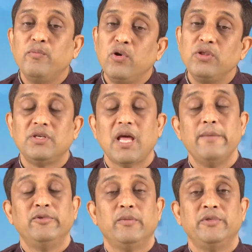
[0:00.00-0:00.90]
both
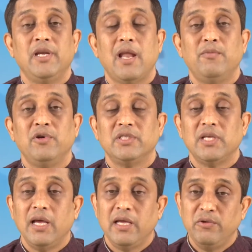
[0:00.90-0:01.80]
types of syllabus,
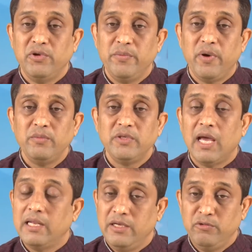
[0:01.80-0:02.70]
an
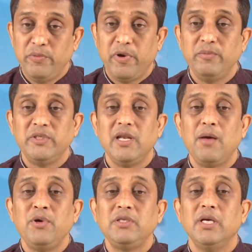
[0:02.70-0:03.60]
uniform
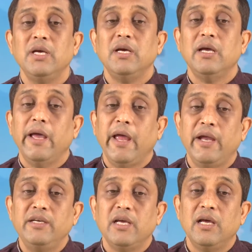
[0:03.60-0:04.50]
syllabus
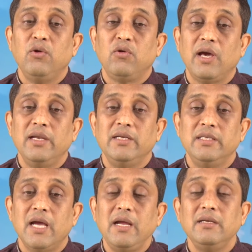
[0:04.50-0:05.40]
and a locally
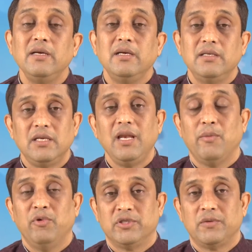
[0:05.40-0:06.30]
designed
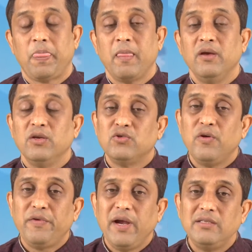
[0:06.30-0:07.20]
syllabus? So
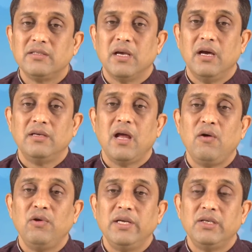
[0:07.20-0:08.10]
friends, now
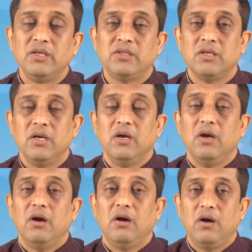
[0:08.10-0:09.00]
let us
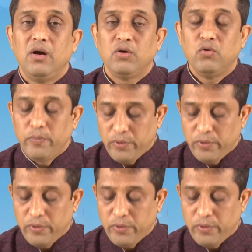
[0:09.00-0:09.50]
go